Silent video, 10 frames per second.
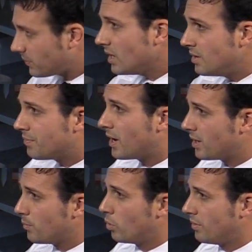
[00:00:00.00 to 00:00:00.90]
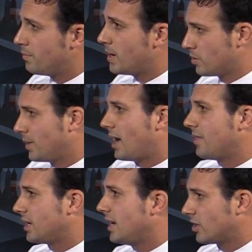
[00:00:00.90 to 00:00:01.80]
and find out more information about how
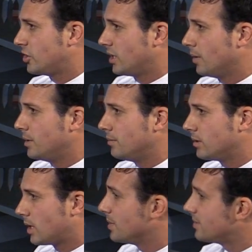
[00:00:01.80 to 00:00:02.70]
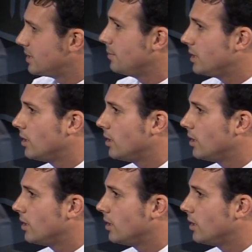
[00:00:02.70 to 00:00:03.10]
they can actually come and see me.